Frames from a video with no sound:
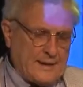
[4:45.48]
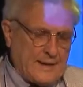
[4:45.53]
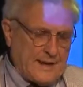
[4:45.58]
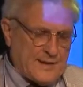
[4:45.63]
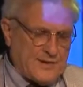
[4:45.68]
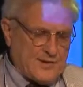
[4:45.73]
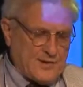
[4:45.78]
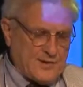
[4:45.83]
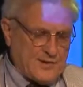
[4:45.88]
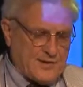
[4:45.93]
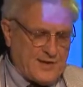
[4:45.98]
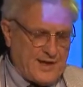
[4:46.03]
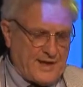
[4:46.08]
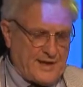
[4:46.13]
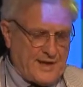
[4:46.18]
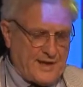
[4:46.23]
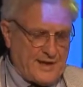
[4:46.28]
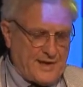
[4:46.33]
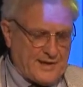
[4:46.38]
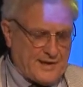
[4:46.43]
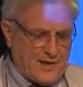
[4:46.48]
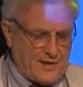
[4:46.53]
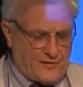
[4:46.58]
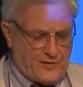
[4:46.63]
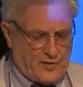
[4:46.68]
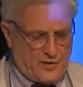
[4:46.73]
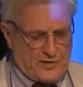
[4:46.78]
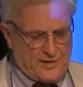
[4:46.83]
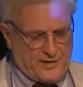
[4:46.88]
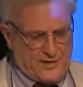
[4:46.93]
Yes, you'll say there is, of
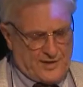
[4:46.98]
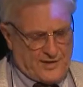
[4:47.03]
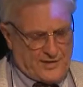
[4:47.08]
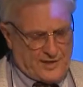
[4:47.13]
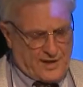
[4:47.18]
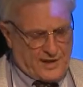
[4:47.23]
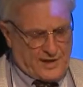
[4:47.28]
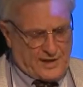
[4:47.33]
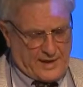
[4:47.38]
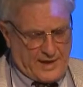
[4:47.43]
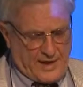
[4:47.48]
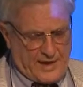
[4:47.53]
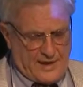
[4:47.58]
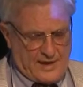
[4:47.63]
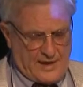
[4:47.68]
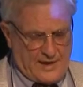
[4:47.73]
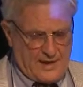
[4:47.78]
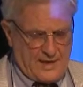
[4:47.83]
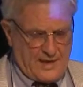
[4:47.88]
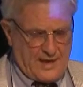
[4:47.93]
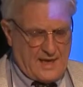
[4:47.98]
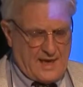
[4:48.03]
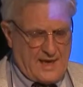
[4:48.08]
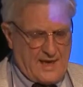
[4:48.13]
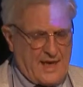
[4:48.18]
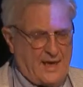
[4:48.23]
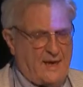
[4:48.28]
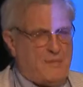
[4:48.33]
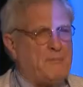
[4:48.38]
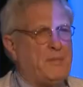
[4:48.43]
course, there's Al-Qaeda,
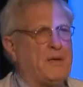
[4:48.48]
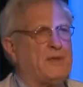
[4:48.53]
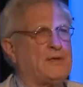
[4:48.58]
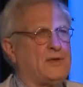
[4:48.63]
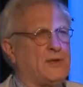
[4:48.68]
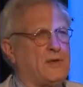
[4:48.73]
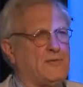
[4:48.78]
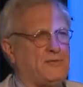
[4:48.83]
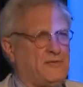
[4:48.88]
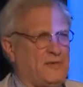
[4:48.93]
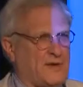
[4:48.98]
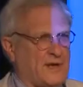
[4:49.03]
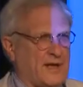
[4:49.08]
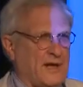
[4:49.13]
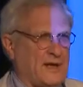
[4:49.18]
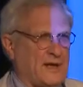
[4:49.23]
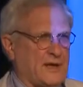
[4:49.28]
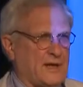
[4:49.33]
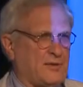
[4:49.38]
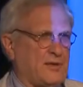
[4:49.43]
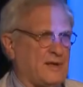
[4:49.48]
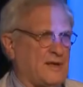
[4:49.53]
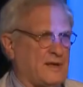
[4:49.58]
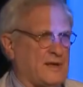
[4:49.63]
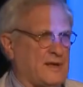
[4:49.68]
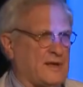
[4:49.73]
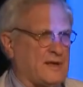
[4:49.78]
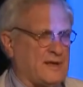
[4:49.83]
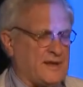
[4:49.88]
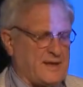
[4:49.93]
but don't forget a
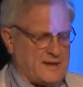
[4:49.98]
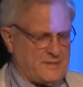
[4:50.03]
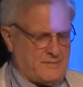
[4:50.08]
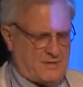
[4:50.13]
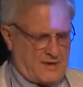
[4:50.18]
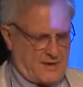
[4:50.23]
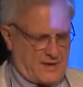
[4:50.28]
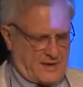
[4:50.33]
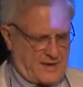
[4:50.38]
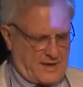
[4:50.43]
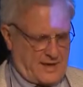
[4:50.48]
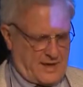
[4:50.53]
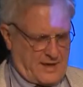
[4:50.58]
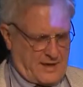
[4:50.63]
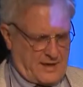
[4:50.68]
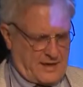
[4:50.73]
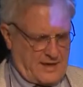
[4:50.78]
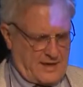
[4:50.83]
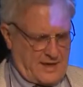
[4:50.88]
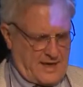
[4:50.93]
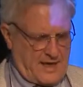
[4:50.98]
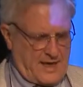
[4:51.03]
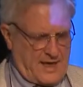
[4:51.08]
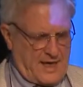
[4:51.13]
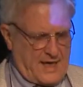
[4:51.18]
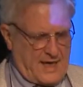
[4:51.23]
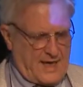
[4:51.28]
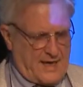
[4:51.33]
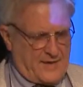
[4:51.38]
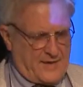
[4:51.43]
critical thing about Al-Qaeda.
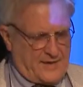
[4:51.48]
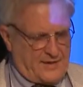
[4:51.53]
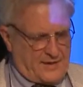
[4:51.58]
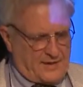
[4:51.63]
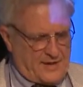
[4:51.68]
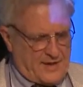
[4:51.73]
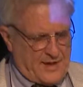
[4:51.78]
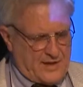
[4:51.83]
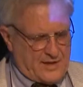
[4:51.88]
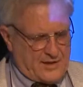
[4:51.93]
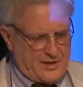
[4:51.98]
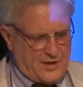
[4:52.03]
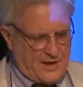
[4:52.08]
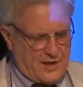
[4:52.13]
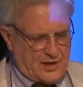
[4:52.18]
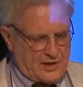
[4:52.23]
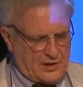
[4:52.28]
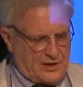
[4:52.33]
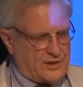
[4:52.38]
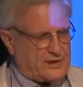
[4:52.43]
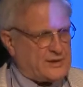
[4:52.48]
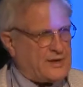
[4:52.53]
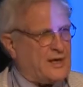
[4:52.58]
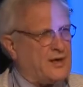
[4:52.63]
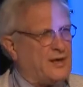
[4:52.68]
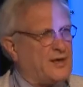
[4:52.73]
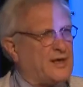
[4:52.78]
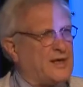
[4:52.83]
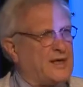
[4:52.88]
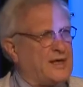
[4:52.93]
International
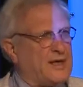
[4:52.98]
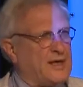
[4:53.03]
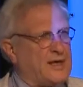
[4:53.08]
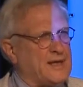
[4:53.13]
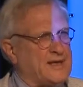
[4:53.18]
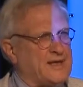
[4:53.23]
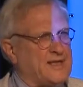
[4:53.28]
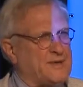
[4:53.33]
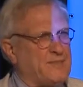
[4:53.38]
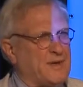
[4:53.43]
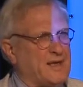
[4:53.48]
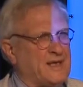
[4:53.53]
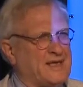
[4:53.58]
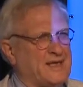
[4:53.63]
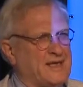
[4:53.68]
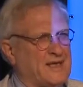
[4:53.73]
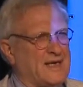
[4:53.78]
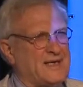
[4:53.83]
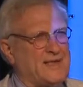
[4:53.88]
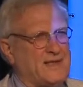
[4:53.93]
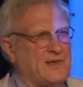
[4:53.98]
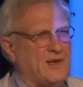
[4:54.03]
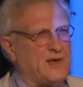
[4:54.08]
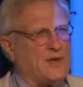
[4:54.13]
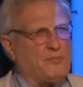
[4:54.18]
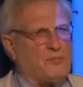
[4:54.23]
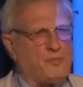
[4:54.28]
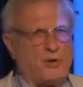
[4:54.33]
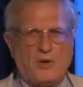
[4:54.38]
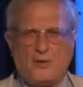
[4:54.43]
terror kills, but it does
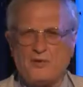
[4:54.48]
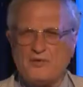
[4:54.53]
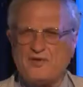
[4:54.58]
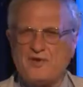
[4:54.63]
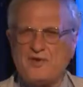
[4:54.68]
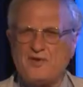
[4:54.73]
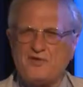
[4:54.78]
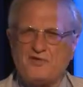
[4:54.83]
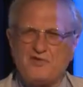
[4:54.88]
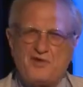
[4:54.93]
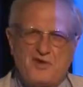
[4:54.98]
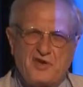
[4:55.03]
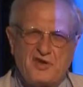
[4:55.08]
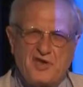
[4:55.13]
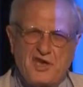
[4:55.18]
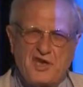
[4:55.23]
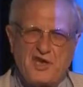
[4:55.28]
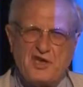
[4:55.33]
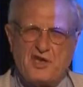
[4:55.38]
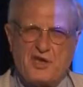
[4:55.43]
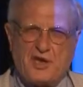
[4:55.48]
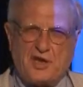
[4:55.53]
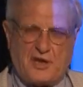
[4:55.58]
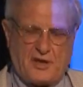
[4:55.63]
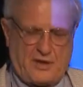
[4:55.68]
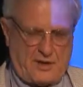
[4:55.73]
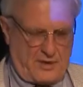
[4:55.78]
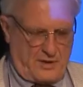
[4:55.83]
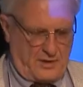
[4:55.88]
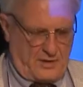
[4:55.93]
not pose a
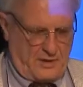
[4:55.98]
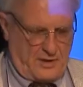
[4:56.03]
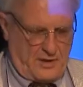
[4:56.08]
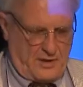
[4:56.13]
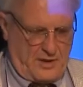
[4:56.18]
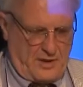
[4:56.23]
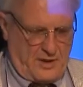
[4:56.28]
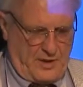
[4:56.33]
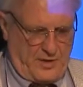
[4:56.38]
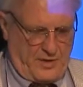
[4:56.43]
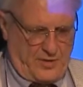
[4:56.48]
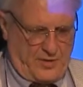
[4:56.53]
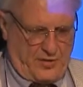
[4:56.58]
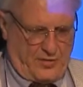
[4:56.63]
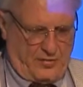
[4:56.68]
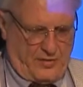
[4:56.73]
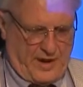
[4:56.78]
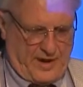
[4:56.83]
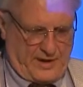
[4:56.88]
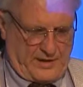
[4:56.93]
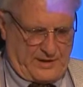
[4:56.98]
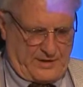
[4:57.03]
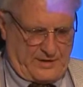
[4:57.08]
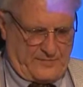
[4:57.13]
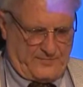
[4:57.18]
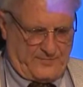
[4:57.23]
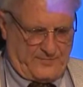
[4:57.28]
strategic threat.